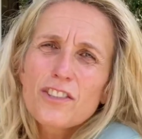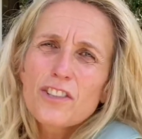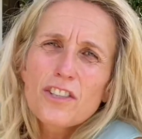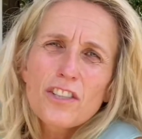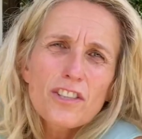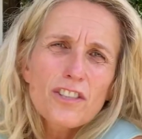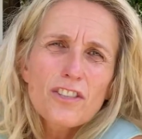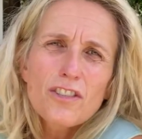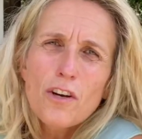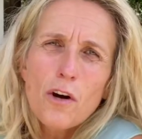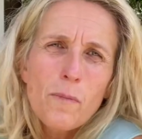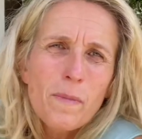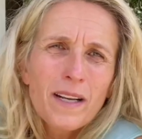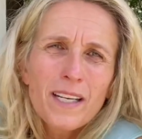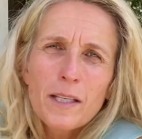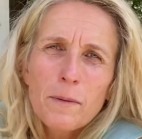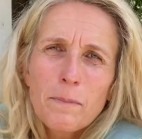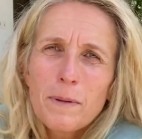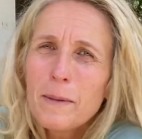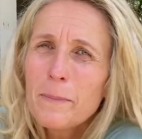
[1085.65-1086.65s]
just so
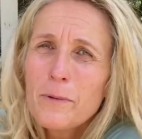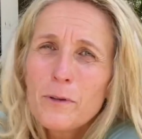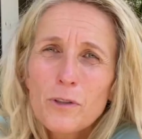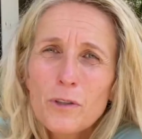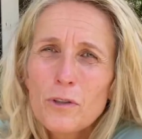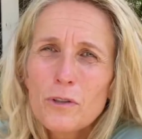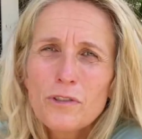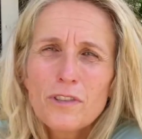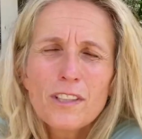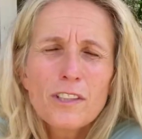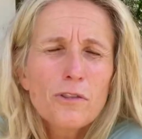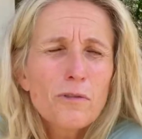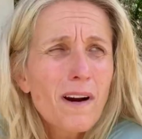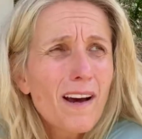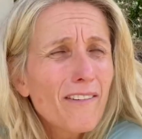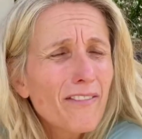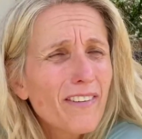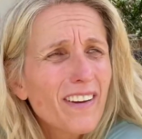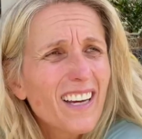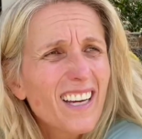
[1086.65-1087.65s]
many people using
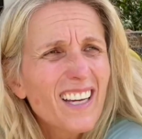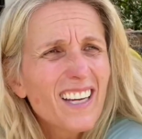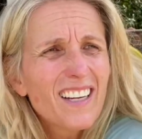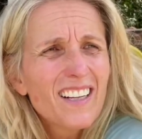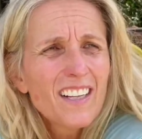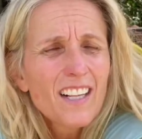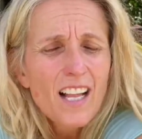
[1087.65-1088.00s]
traffic.